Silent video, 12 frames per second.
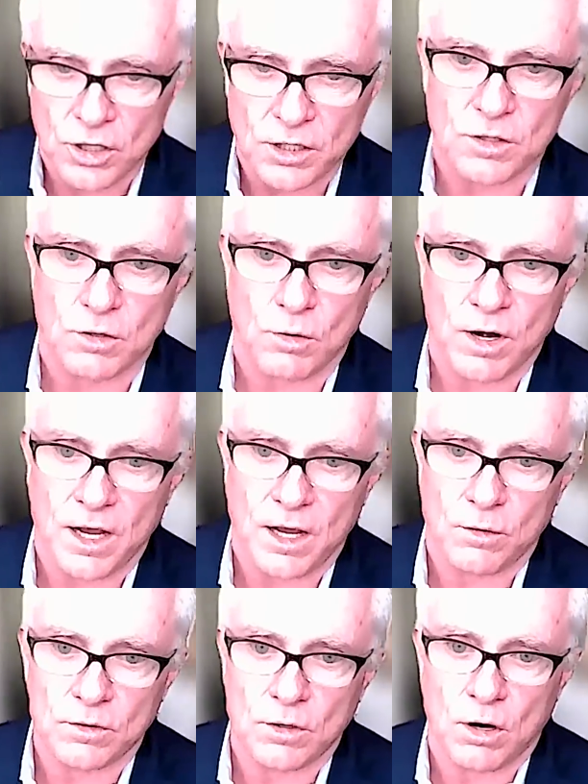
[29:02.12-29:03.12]
under the
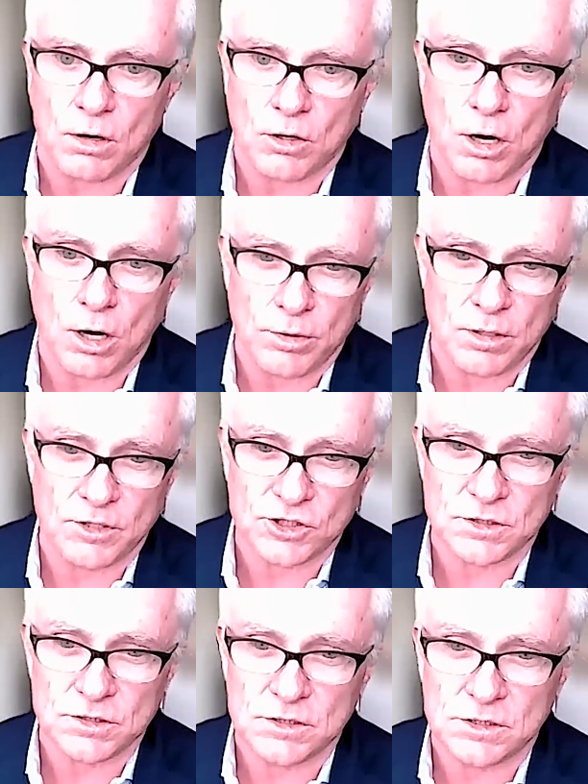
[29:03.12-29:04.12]
ground our carbon
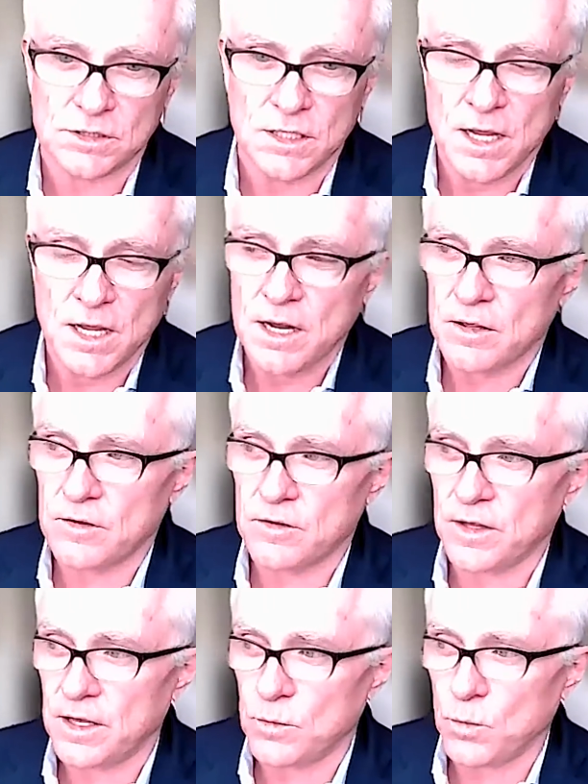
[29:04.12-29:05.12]
emissions,
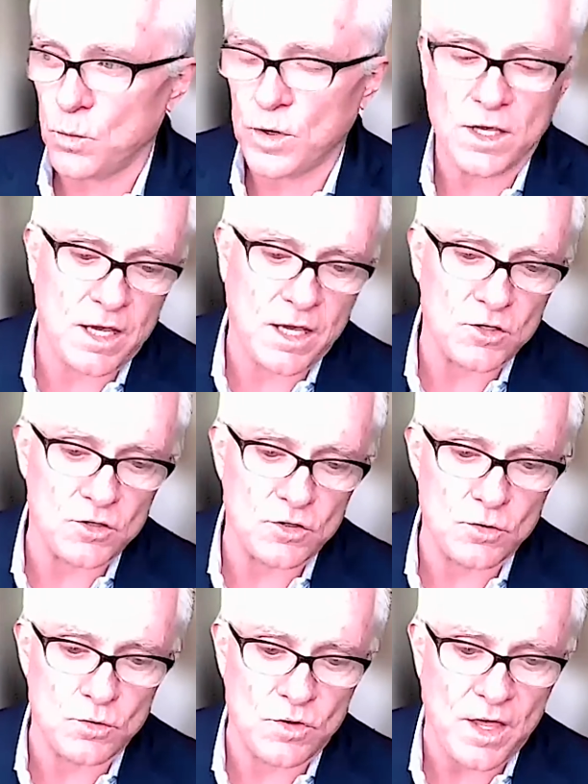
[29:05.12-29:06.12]
that we can
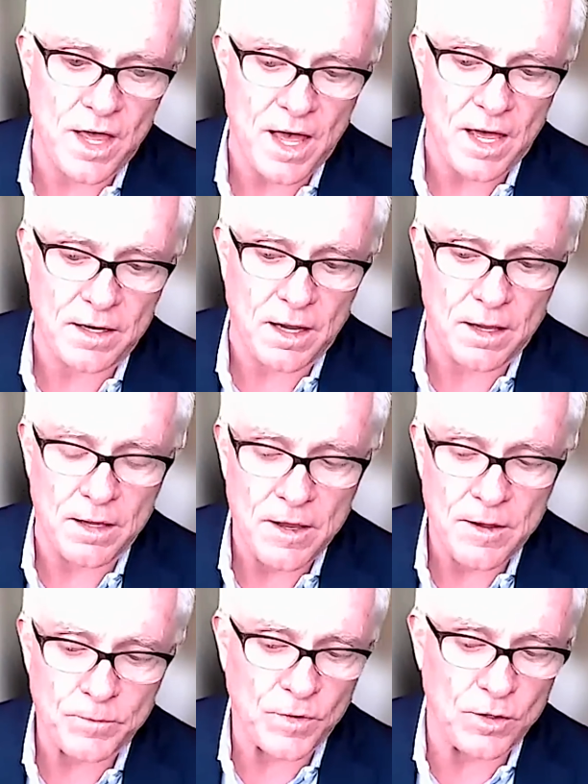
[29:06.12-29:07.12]
do that,
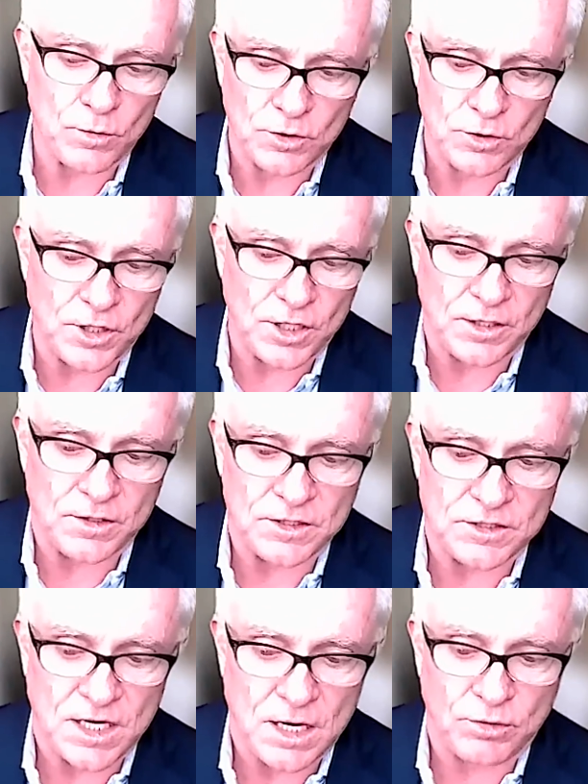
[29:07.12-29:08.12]
you know, looking at the
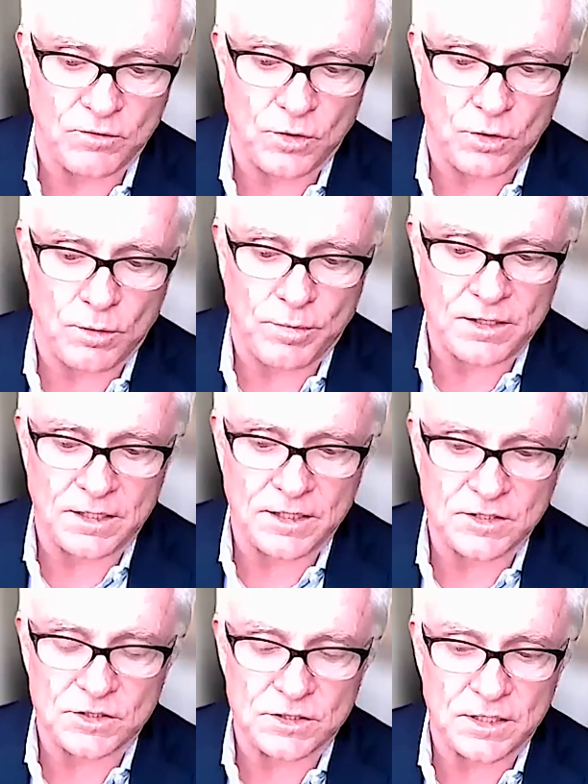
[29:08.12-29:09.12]
example of Europe, at
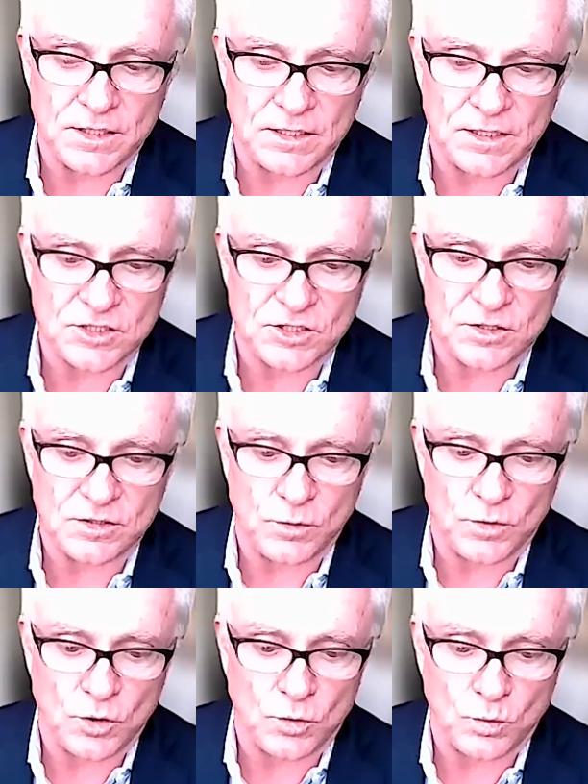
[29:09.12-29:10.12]
least, at least,
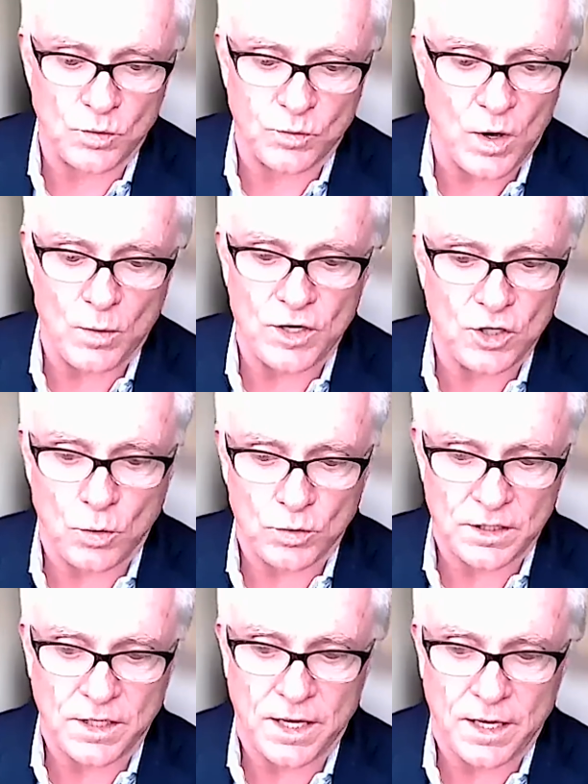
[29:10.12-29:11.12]
you know, with what we know
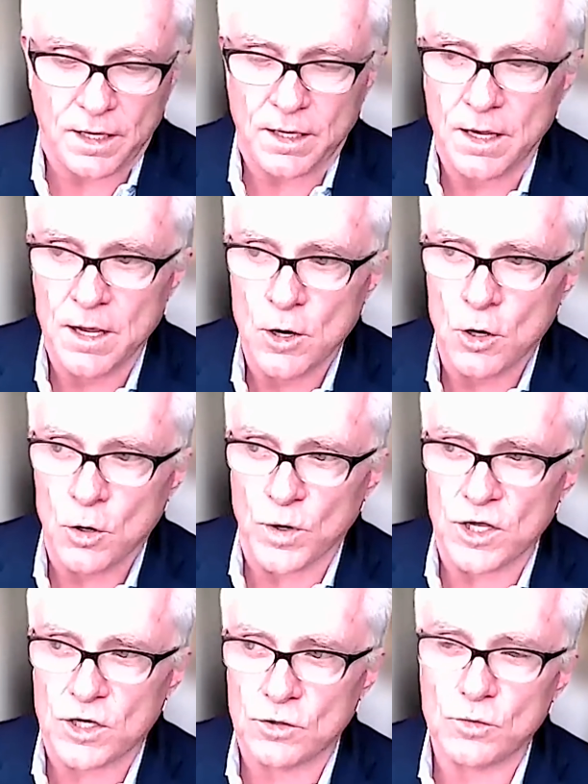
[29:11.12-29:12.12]
today,
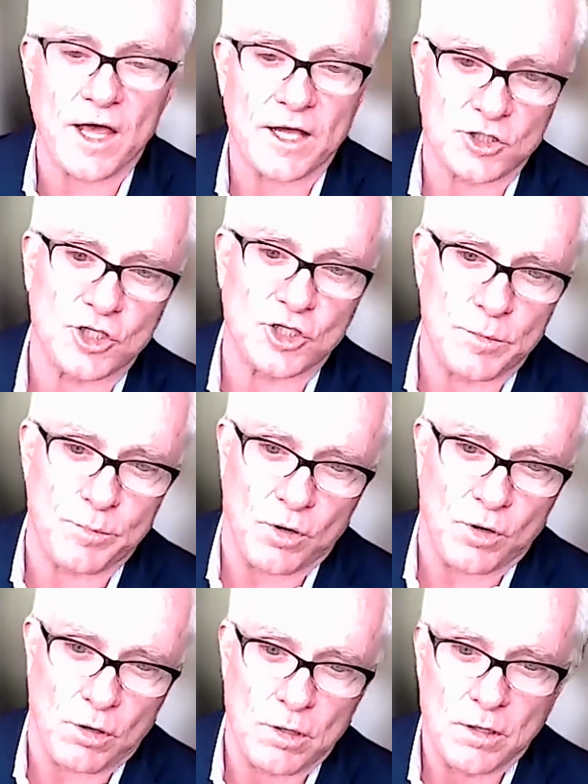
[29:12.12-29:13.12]
we can do that
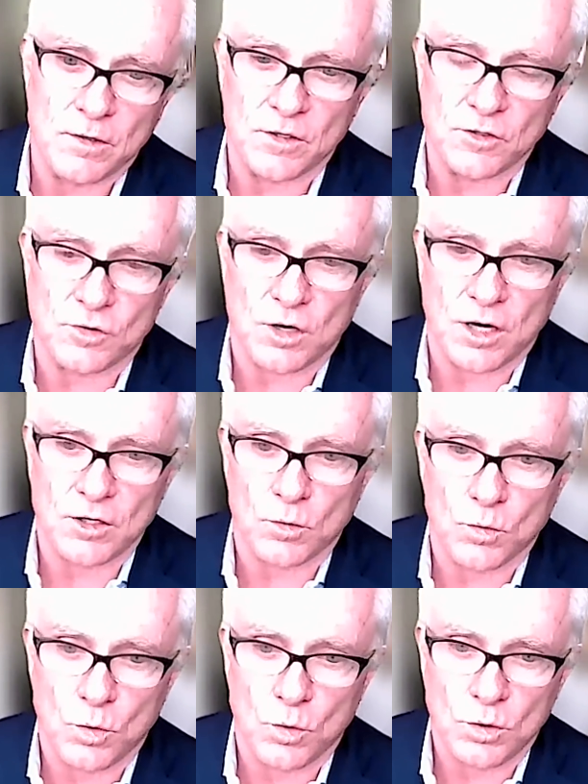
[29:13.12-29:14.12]
cheaper than trying to
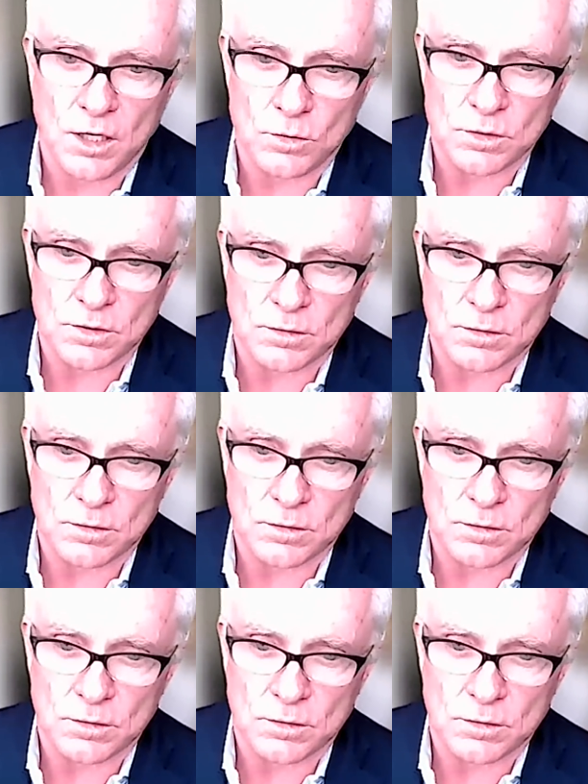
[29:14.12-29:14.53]
roll out